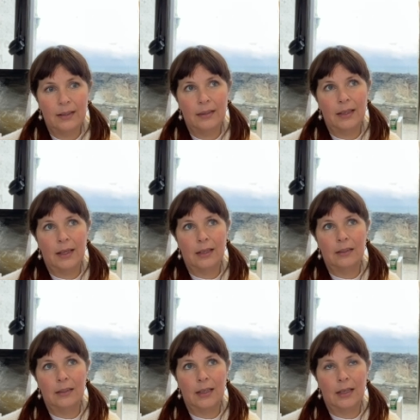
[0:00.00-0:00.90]

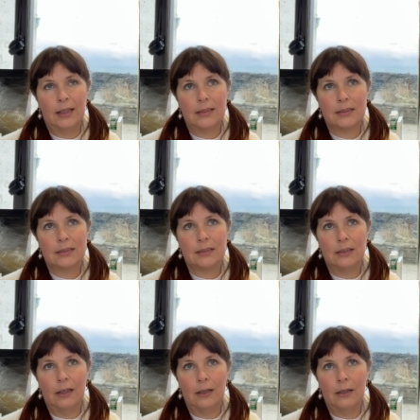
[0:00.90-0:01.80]
then it's
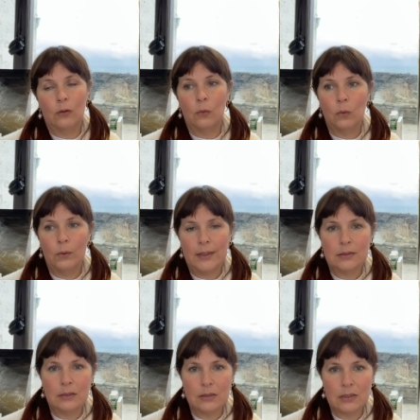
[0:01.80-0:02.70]
uh, always
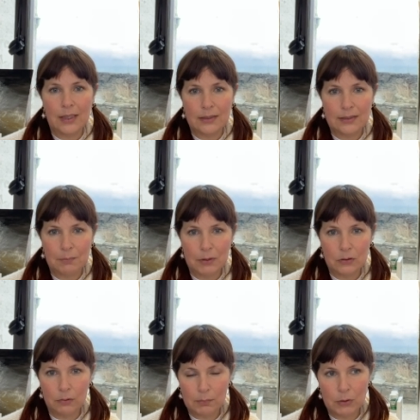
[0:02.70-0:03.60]
good to examine
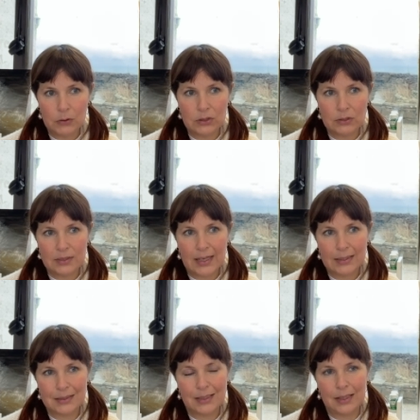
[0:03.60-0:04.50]
your emotions
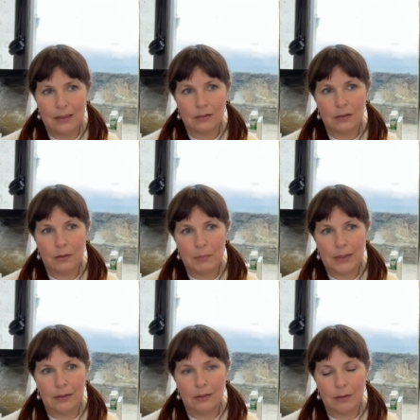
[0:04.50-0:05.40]
as they are
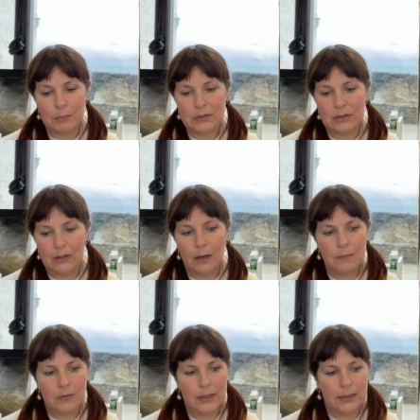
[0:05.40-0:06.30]
coming up. So
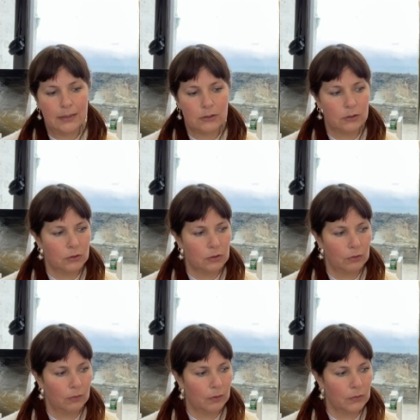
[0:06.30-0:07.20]
hopefully this
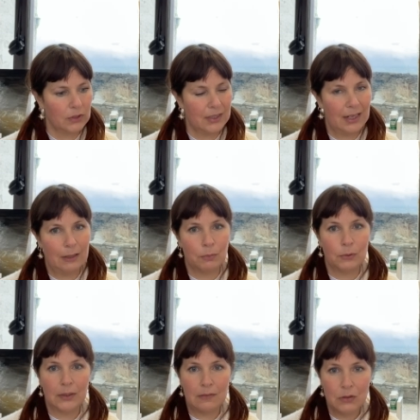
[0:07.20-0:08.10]
tutorial today will
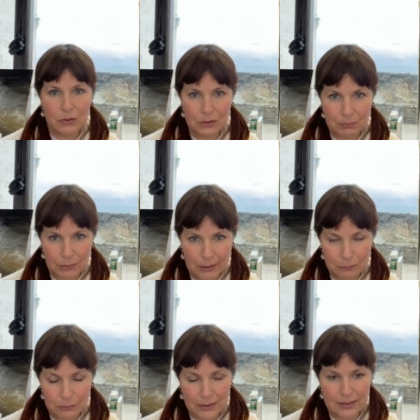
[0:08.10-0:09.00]
give you some
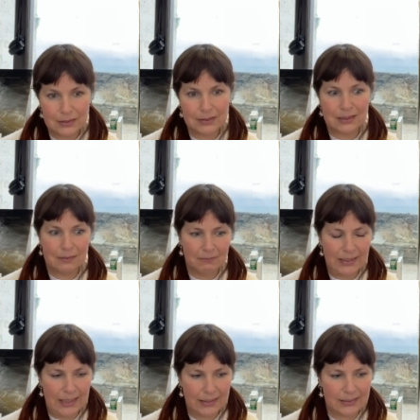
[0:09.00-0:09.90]
mindfulness, some
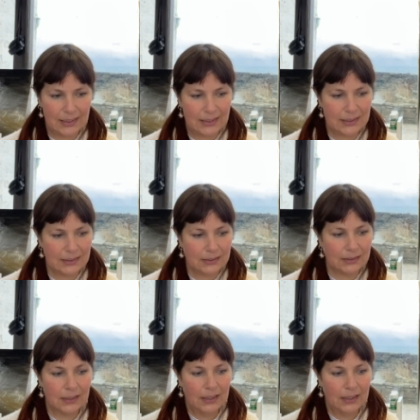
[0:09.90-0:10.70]
relaxation